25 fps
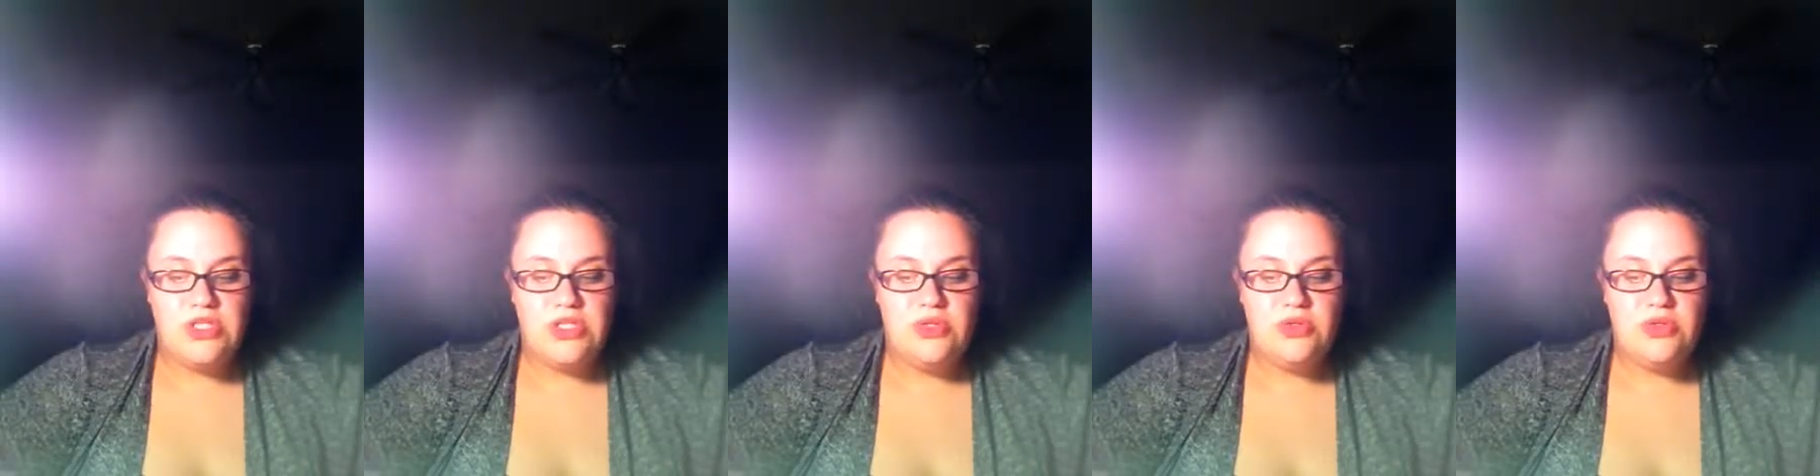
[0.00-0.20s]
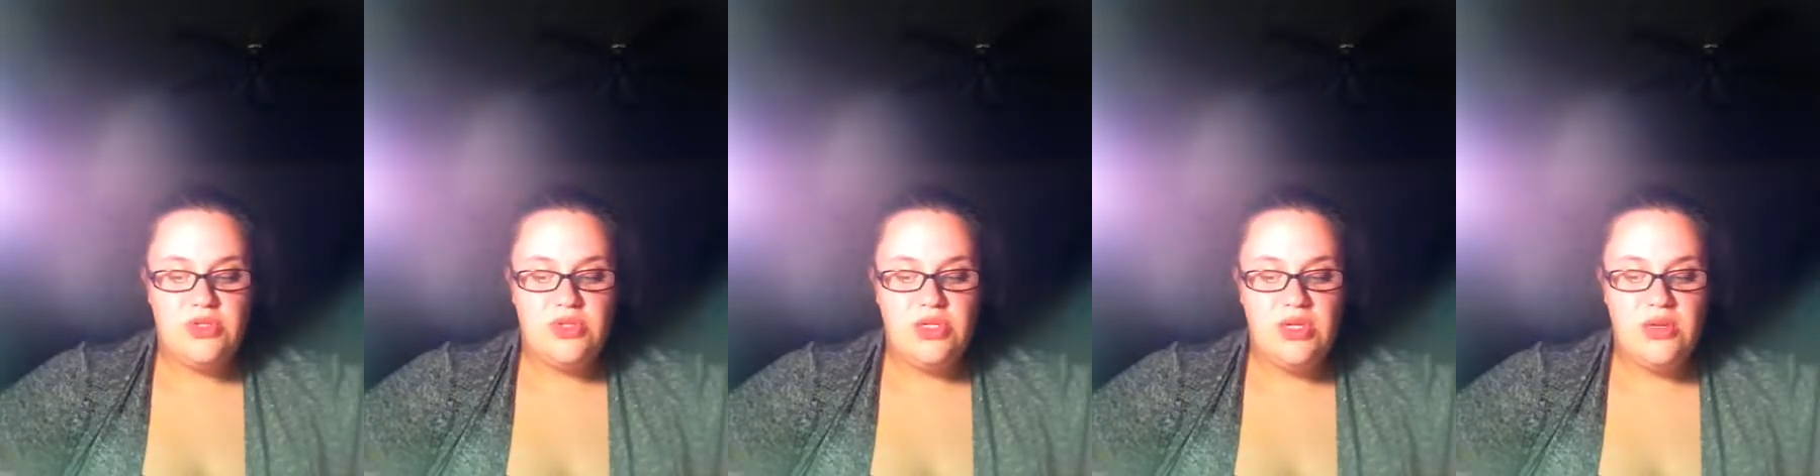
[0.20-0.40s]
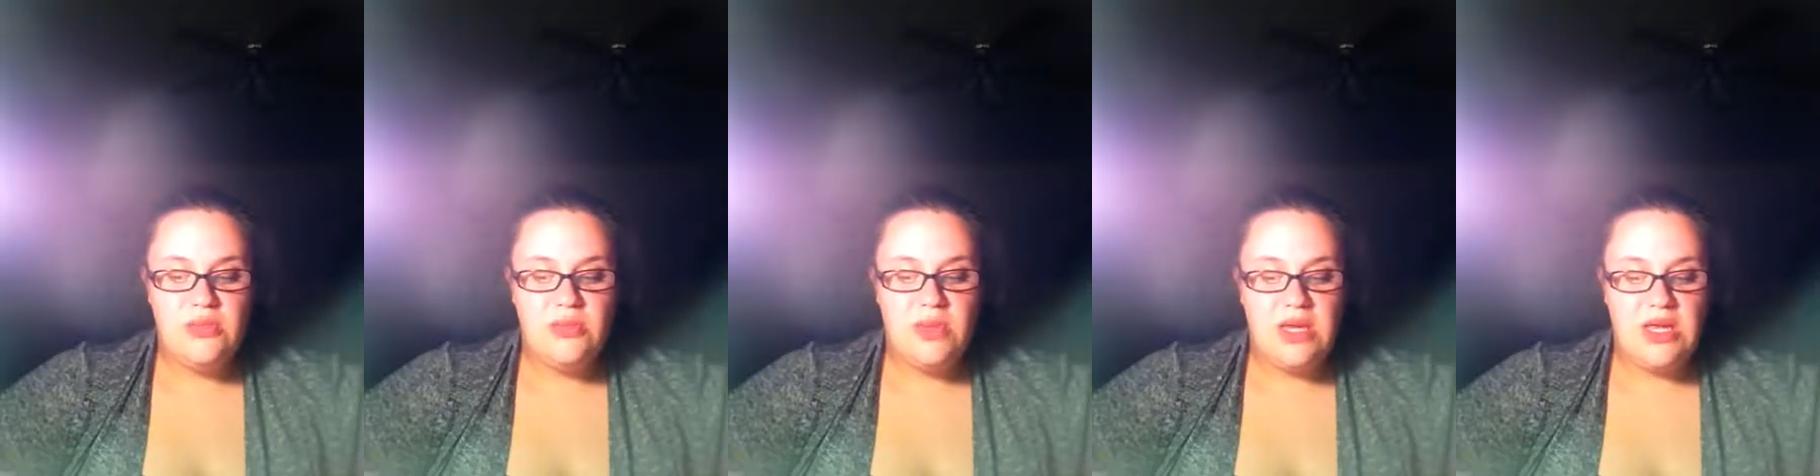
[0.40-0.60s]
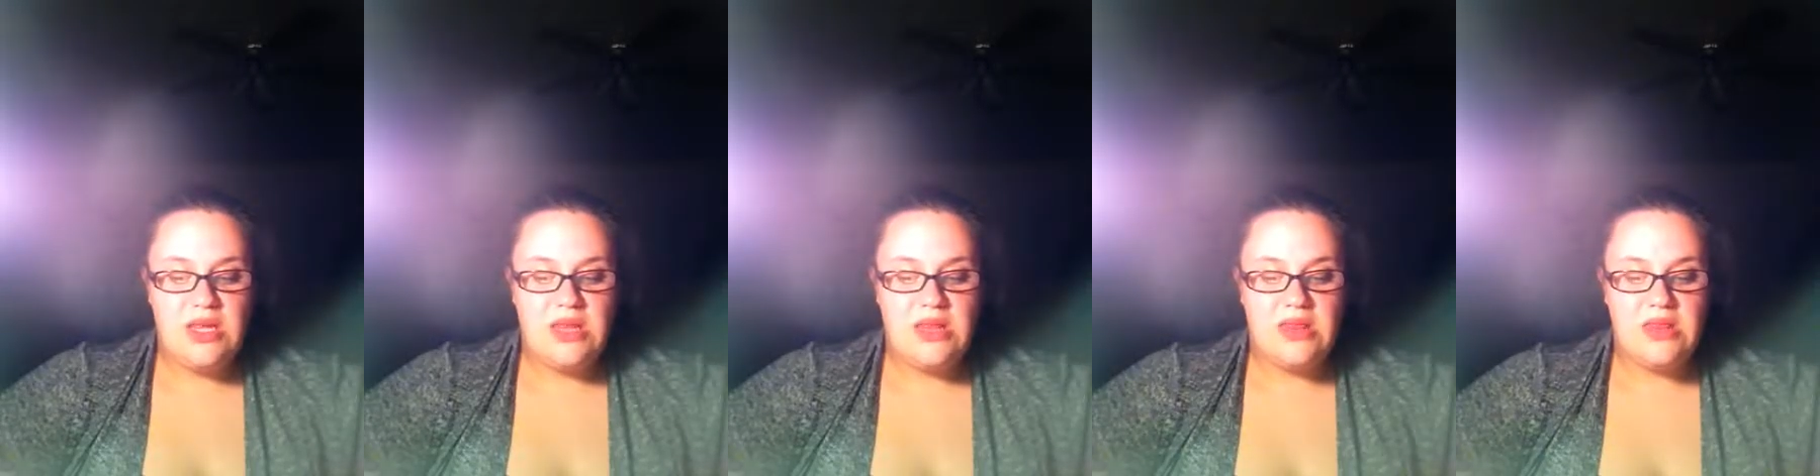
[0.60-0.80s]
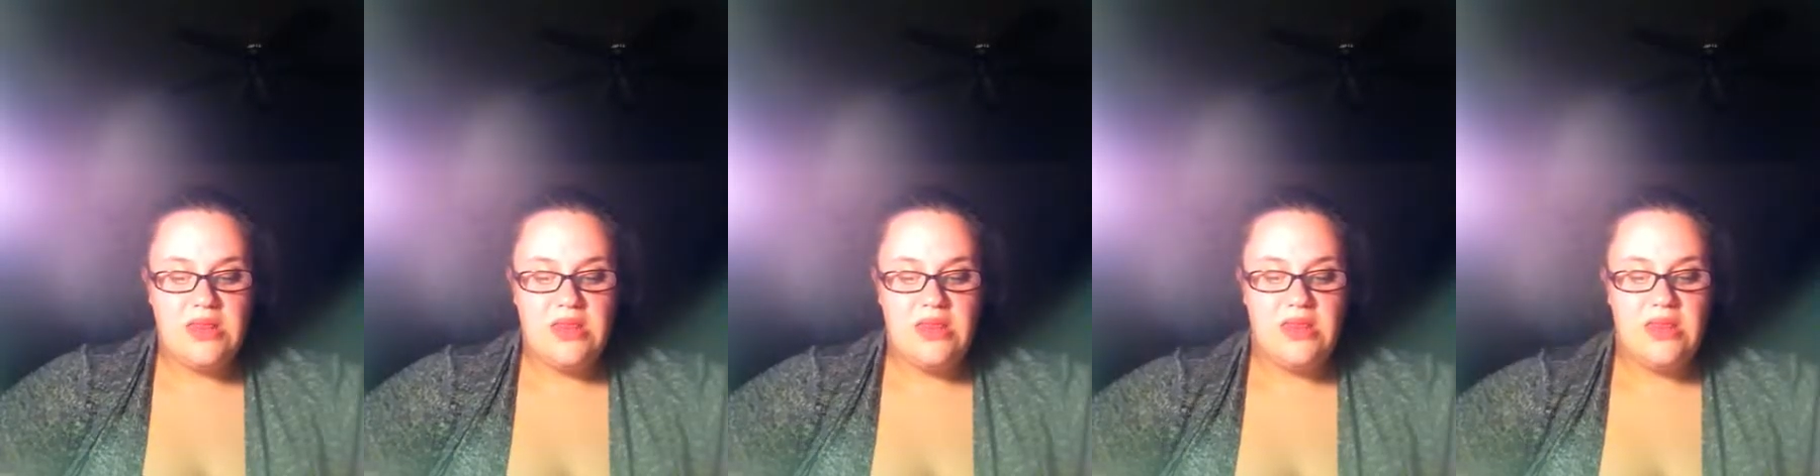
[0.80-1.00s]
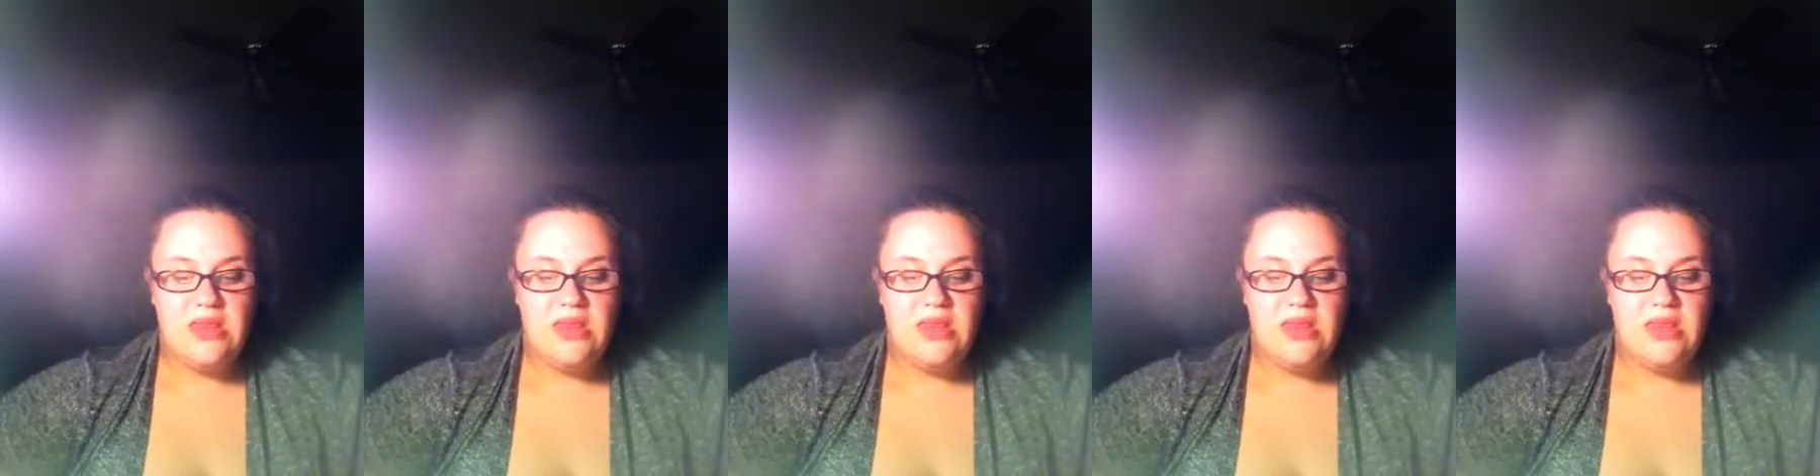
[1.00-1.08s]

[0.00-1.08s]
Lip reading: usually mean